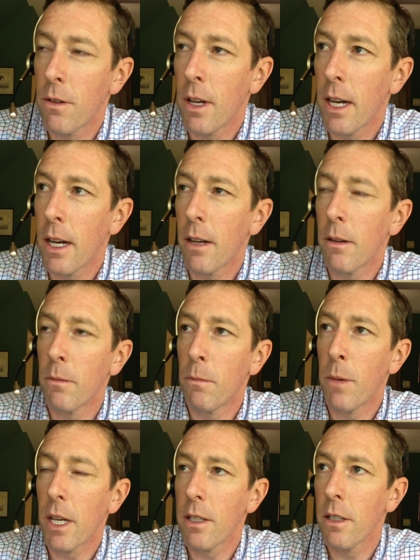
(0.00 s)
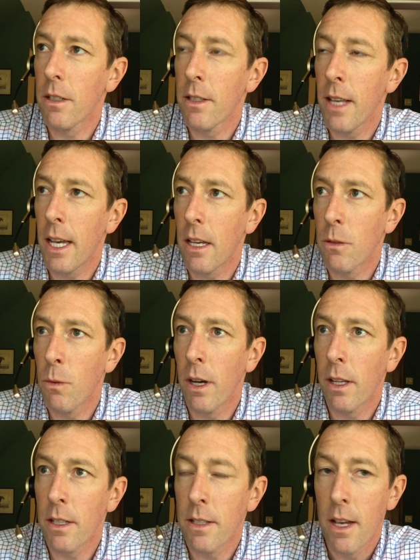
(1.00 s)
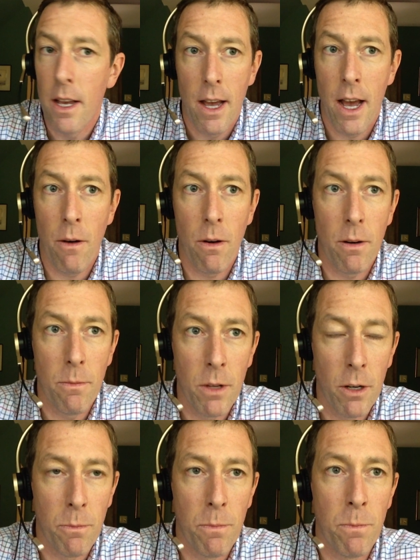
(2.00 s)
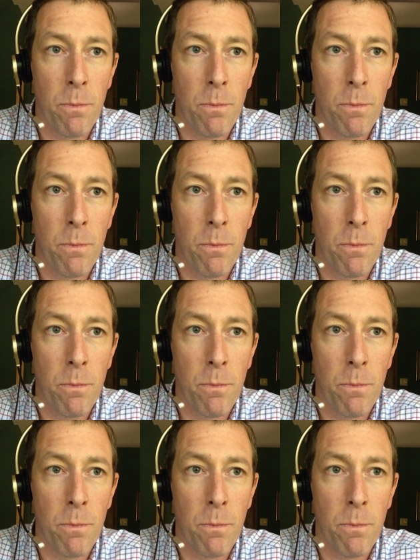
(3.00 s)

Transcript: uh, mix looks like, as well as how our you know